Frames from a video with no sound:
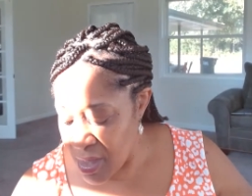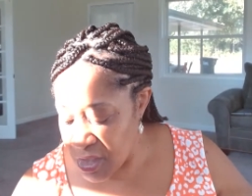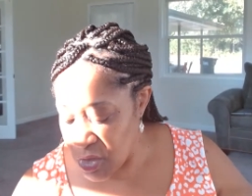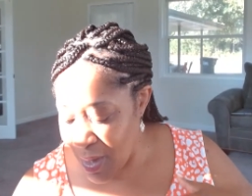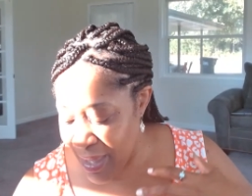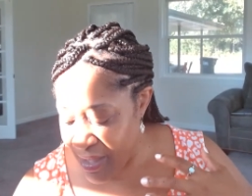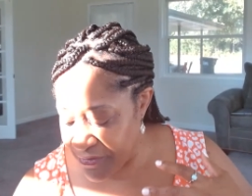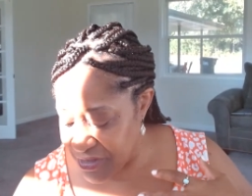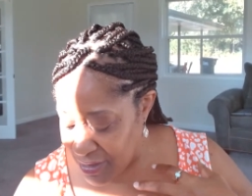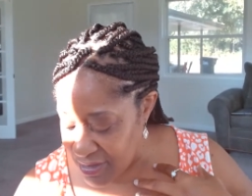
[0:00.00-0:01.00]
So I
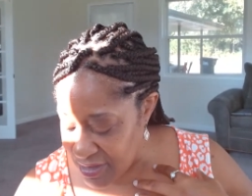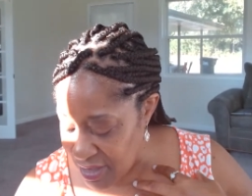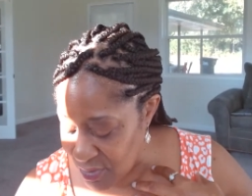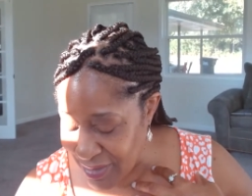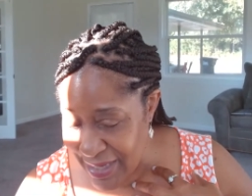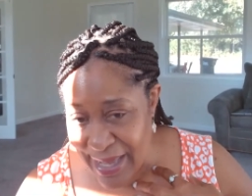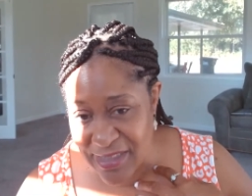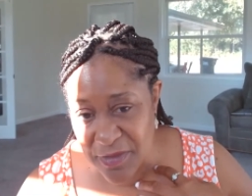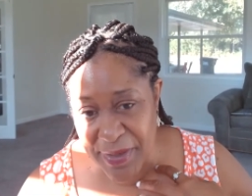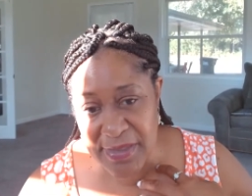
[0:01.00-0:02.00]
have to continually
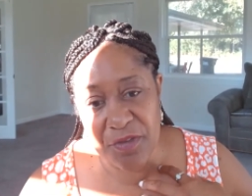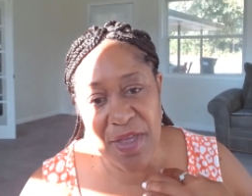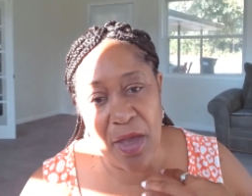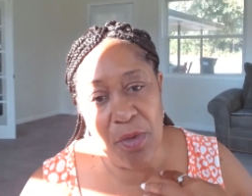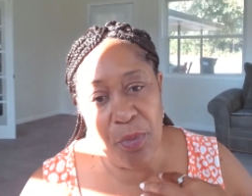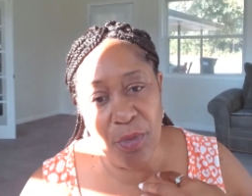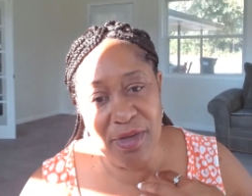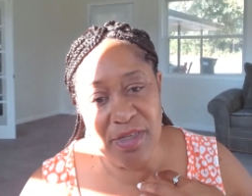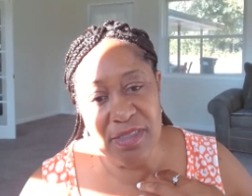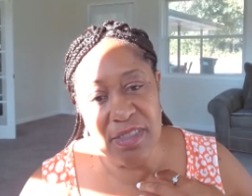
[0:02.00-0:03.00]
ask myself, how
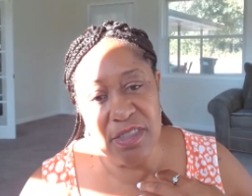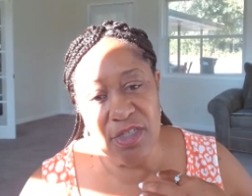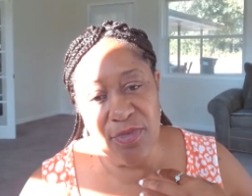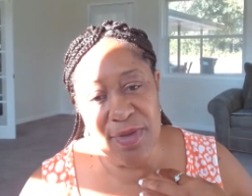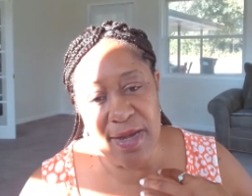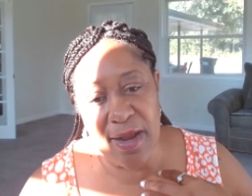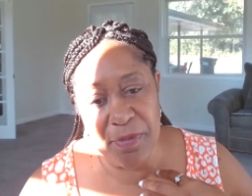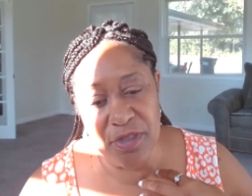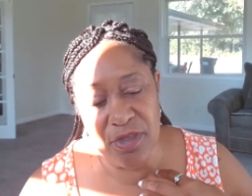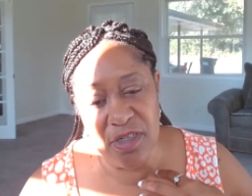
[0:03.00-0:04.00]
important is it to create
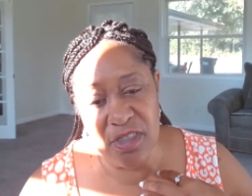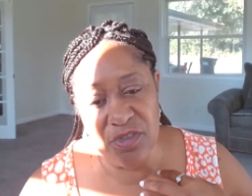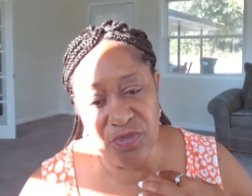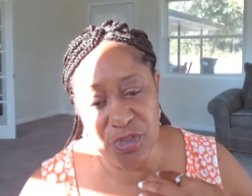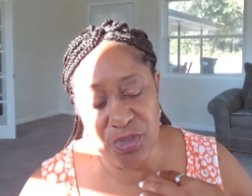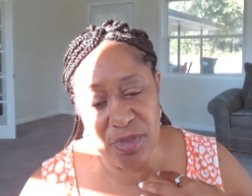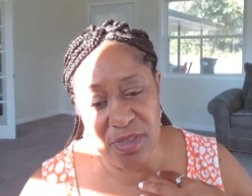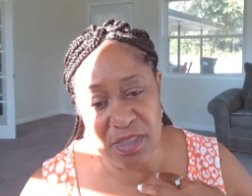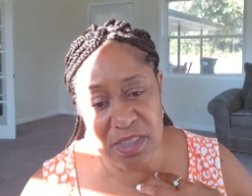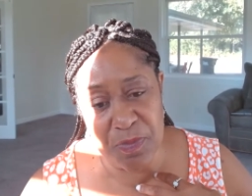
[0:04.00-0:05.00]
opportunities for
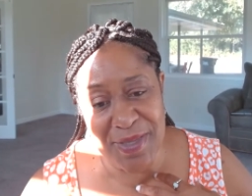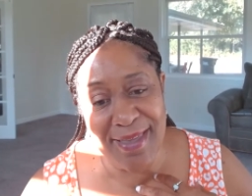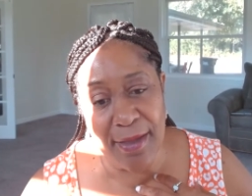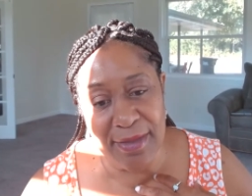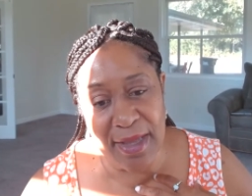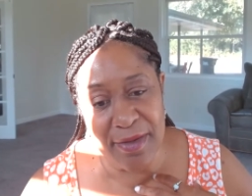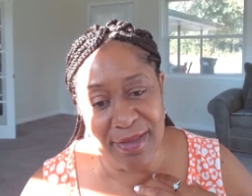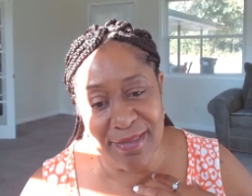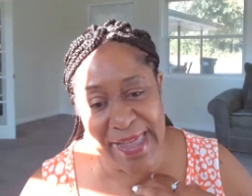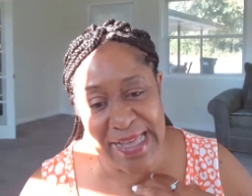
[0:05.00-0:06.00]
students to speak out loud
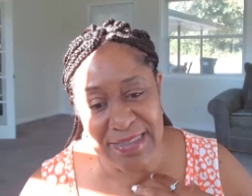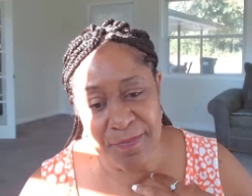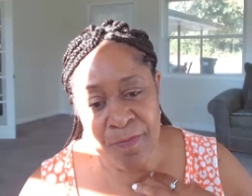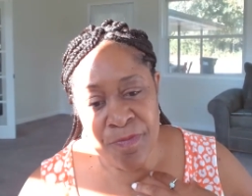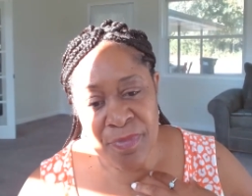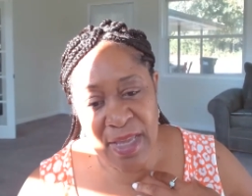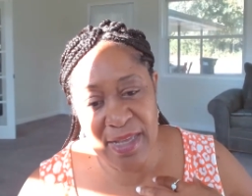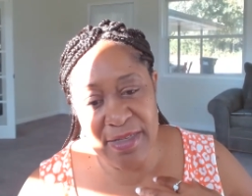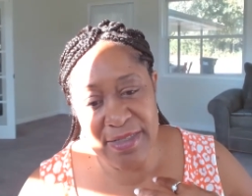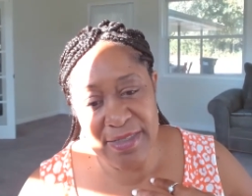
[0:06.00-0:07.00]
in class?
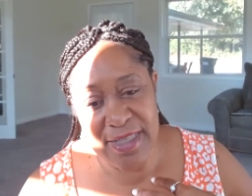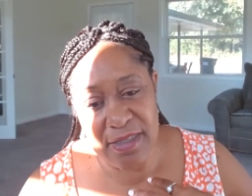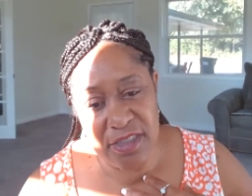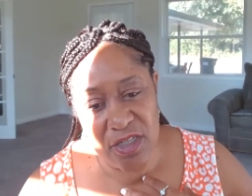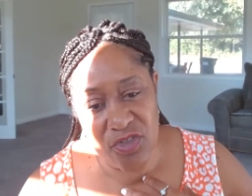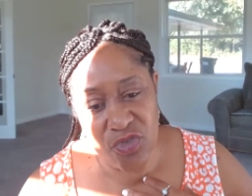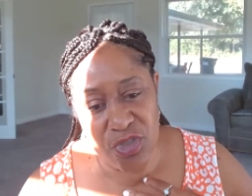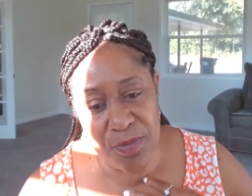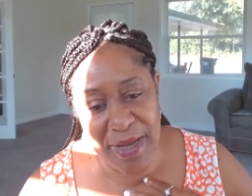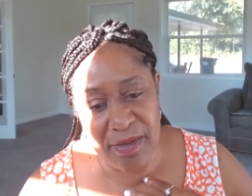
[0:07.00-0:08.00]
And is that central
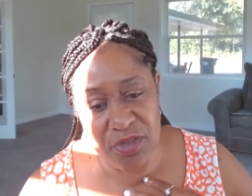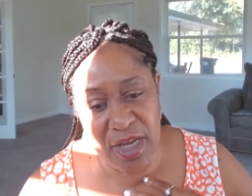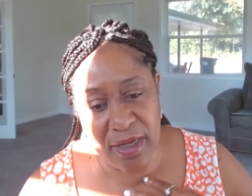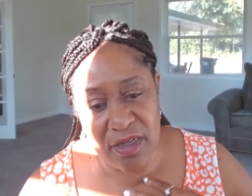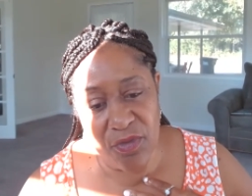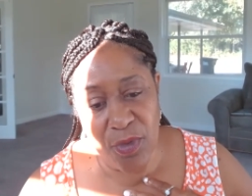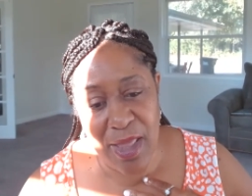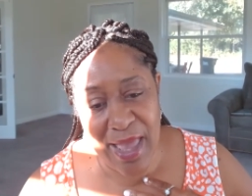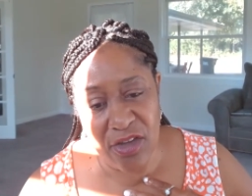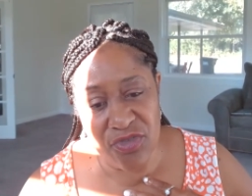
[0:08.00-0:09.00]
to my objective?
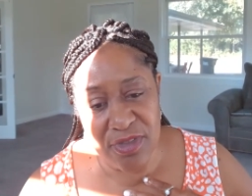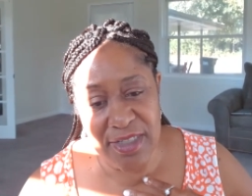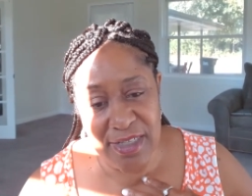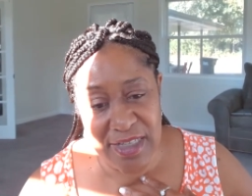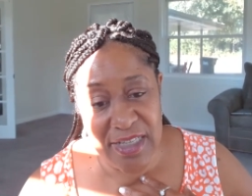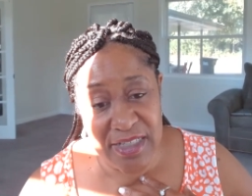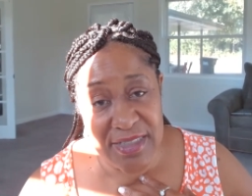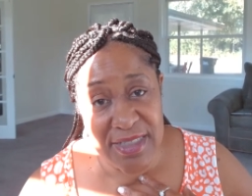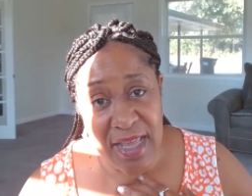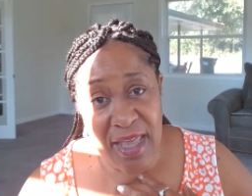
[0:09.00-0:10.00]
Well, actually, it
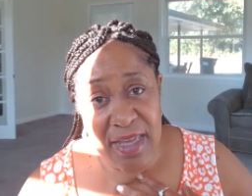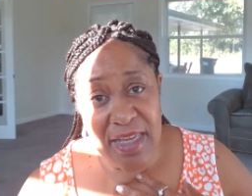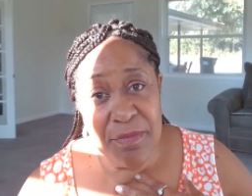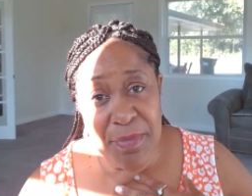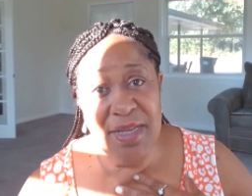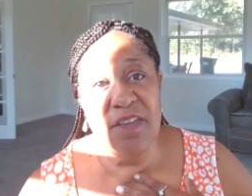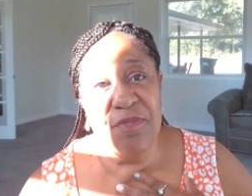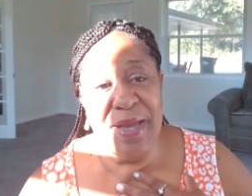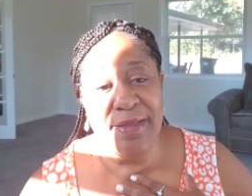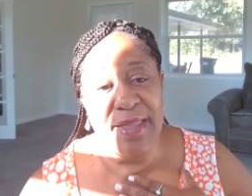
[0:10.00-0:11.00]
is in many
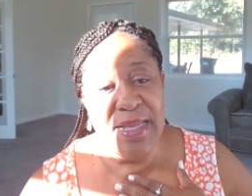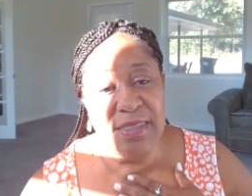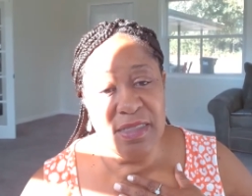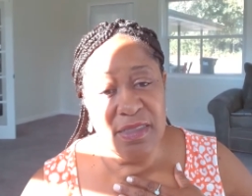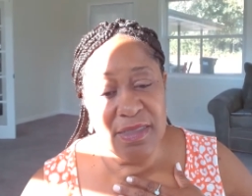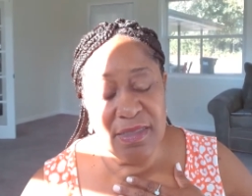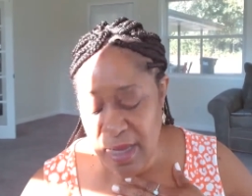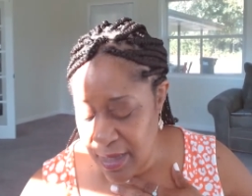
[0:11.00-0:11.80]
of my classes.